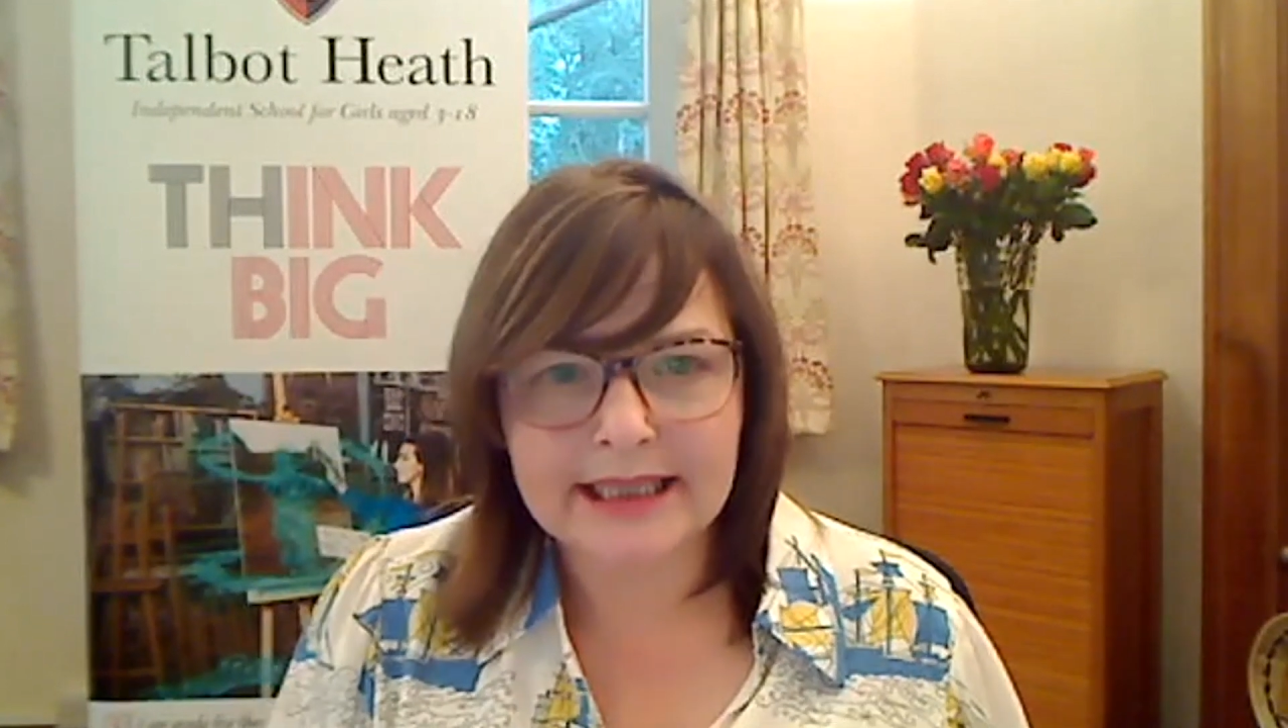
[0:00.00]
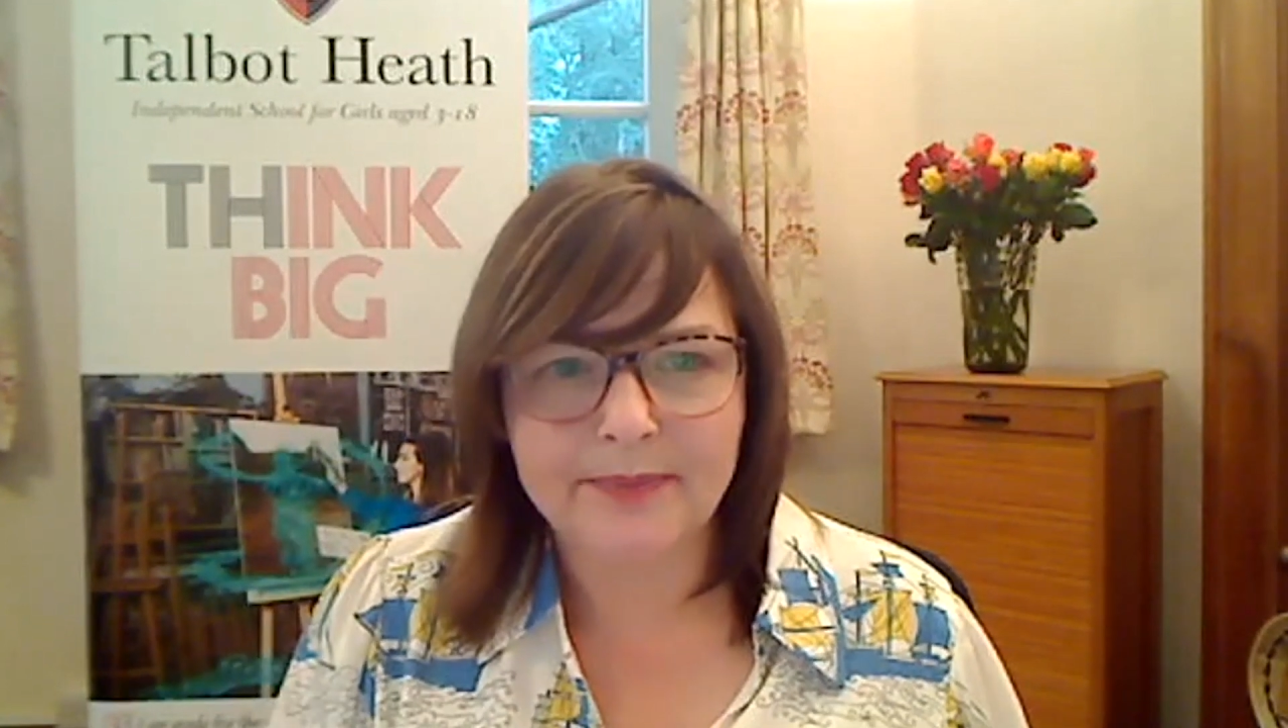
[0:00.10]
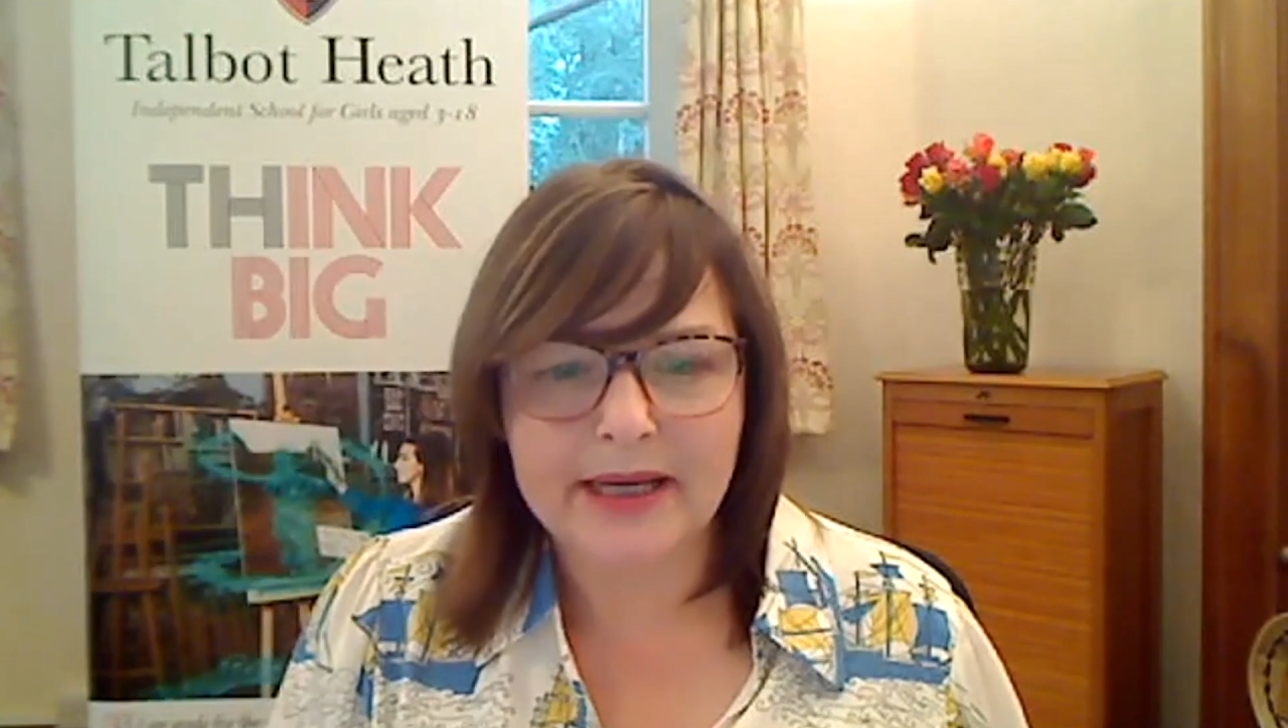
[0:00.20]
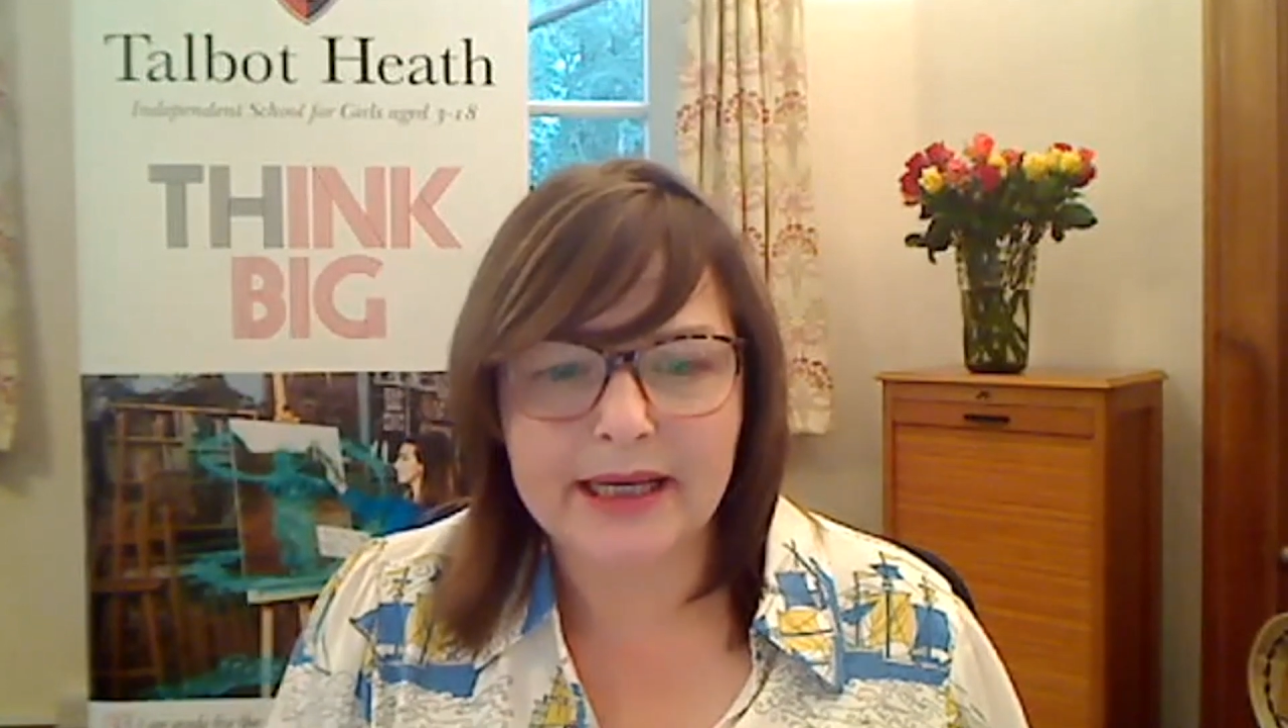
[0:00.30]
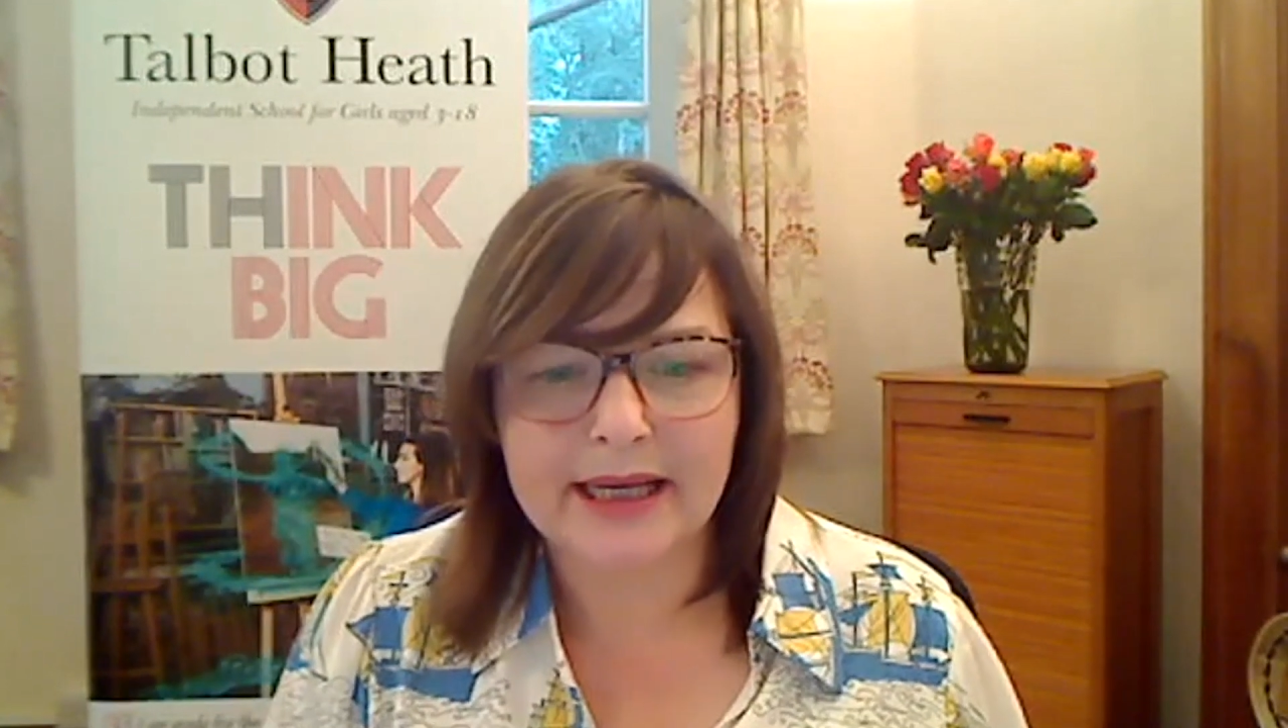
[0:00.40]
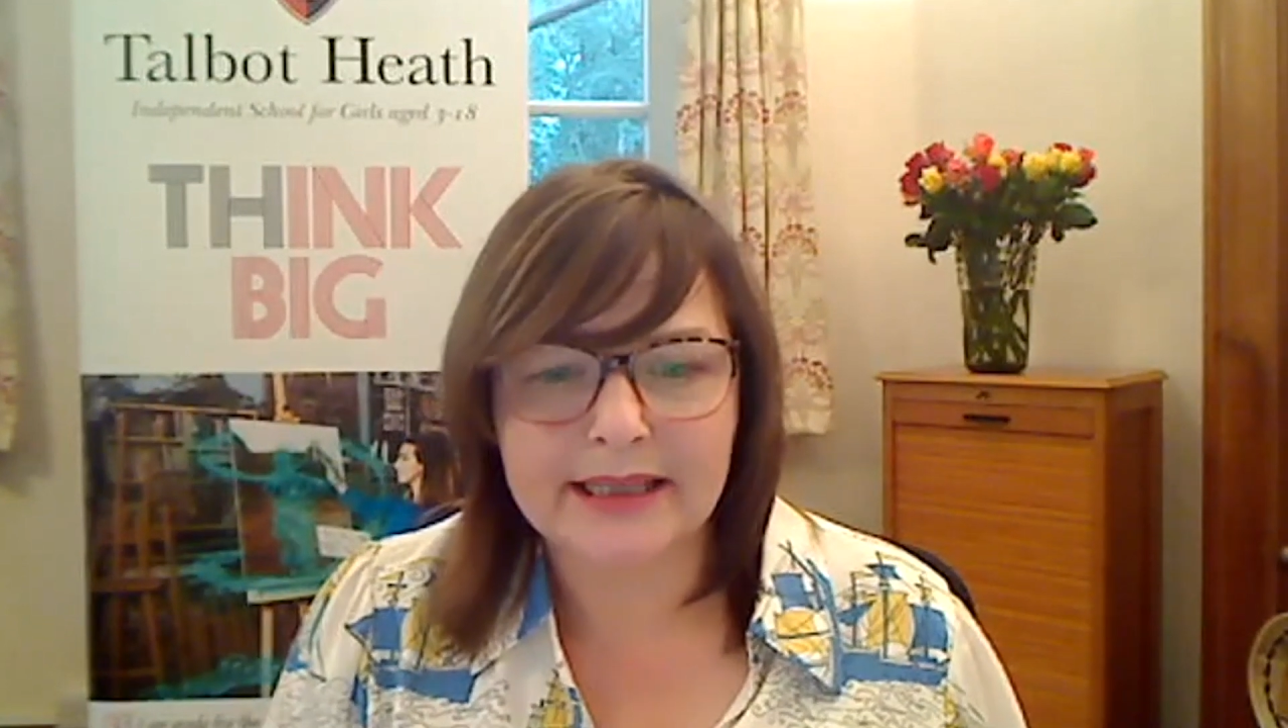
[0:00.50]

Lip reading: speaker